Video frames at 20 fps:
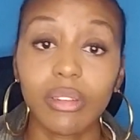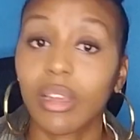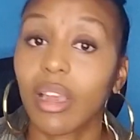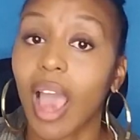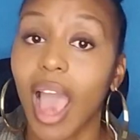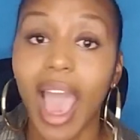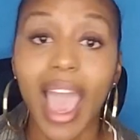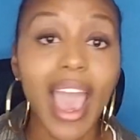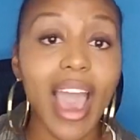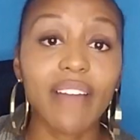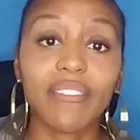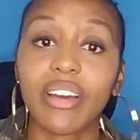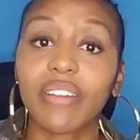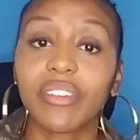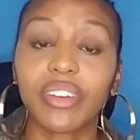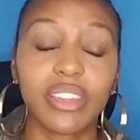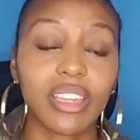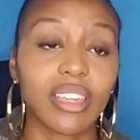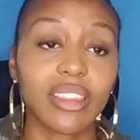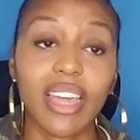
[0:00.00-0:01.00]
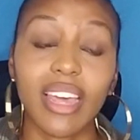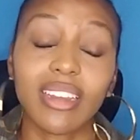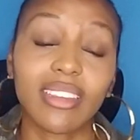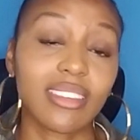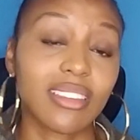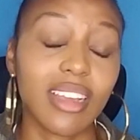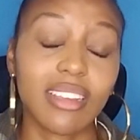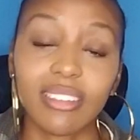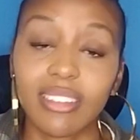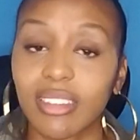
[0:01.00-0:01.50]
I have everything that is
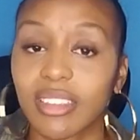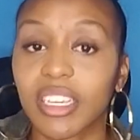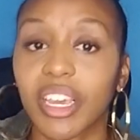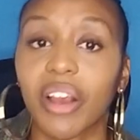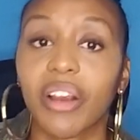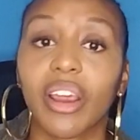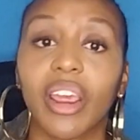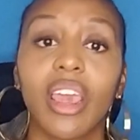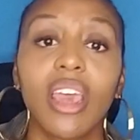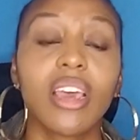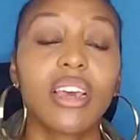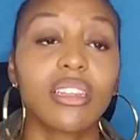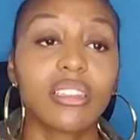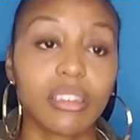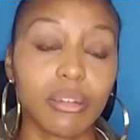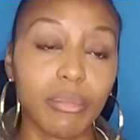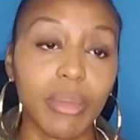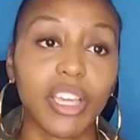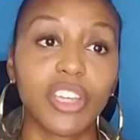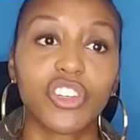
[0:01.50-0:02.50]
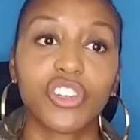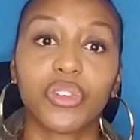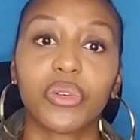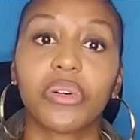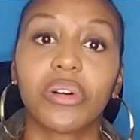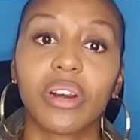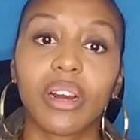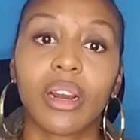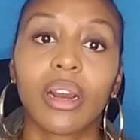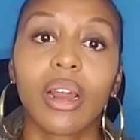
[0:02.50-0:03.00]
necessary to make
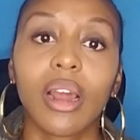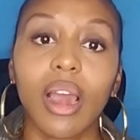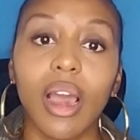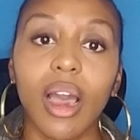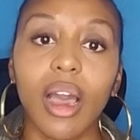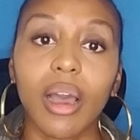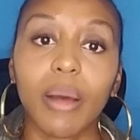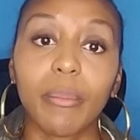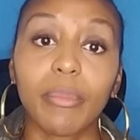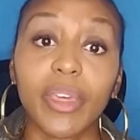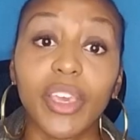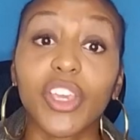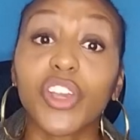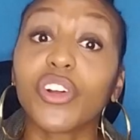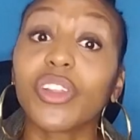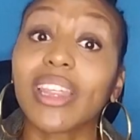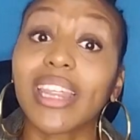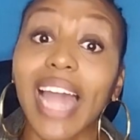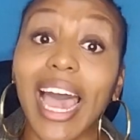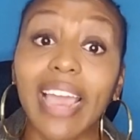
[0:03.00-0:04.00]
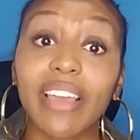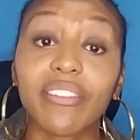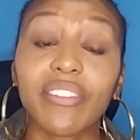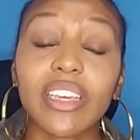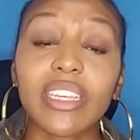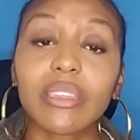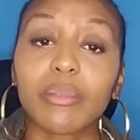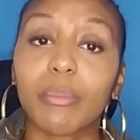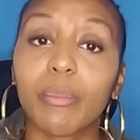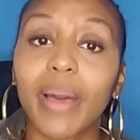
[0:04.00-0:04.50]
sure that your life
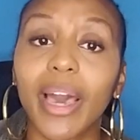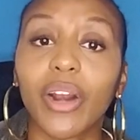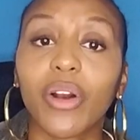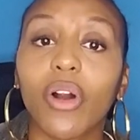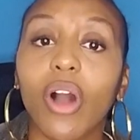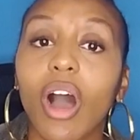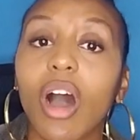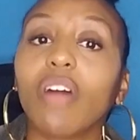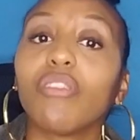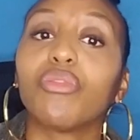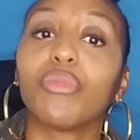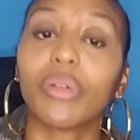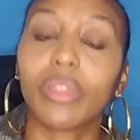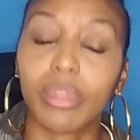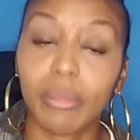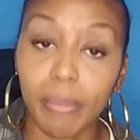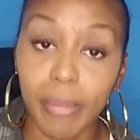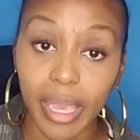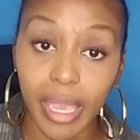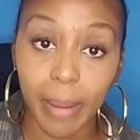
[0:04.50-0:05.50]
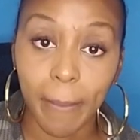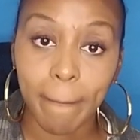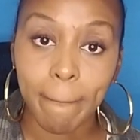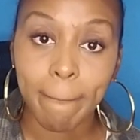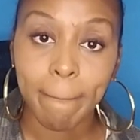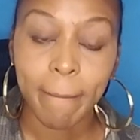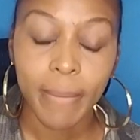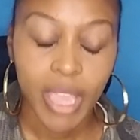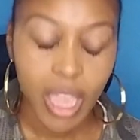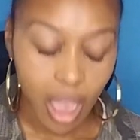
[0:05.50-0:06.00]
is better off with me.
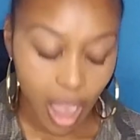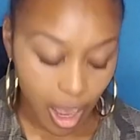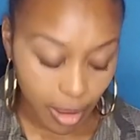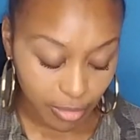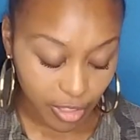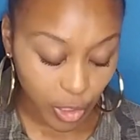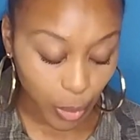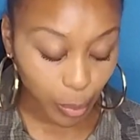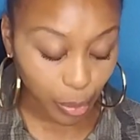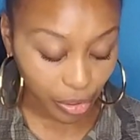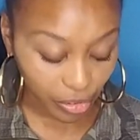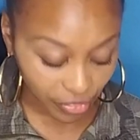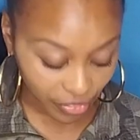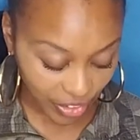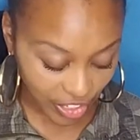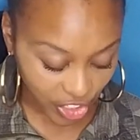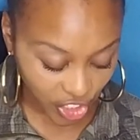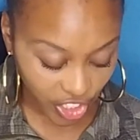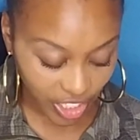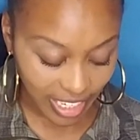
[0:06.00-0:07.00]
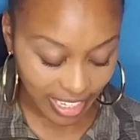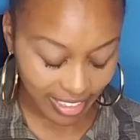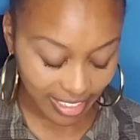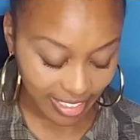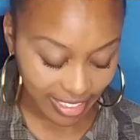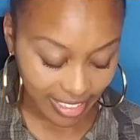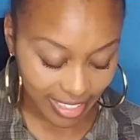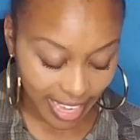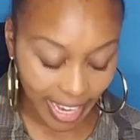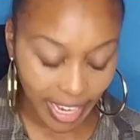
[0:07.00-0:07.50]
So provision is the
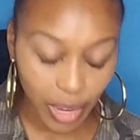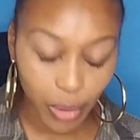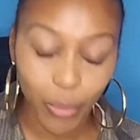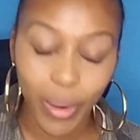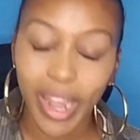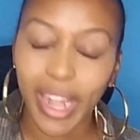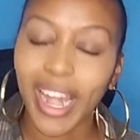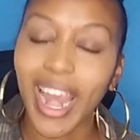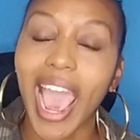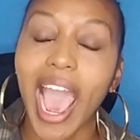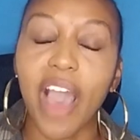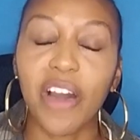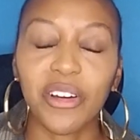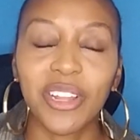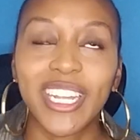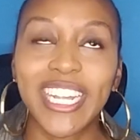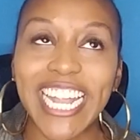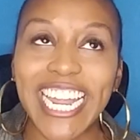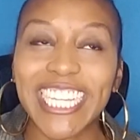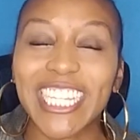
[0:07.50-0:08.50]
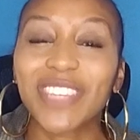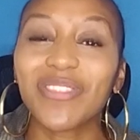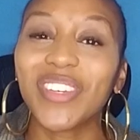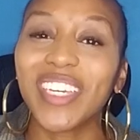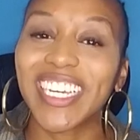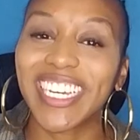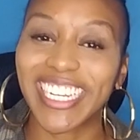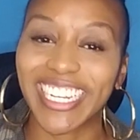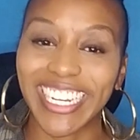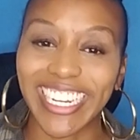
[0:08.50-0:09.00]
second way. Now, let's
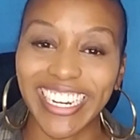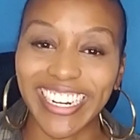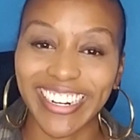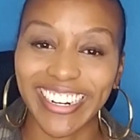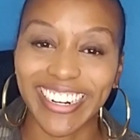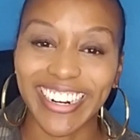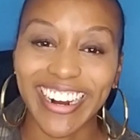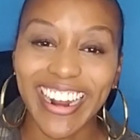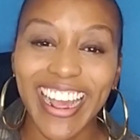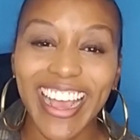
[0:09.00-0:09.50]
be clear.